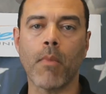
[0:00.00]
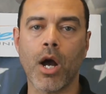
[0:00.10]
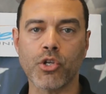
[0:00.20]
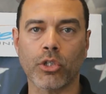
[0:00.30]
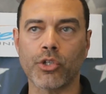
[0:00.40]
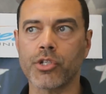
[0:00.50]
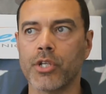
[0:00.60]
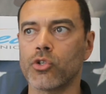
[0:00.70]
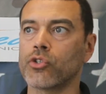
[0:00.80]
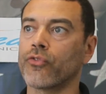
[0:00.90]
modular
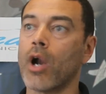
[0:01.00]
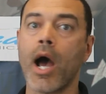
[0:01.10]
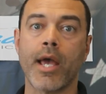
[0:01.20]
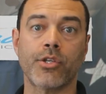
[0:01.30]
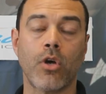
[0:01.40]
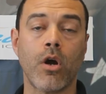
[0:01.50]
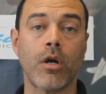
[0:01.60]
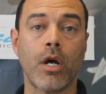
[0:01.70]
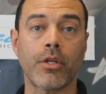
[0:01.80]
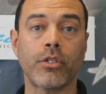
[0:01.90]
sensors for
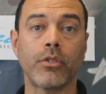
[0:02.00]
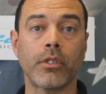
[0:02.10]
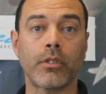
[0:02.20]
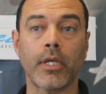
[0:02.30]
ISR onto it,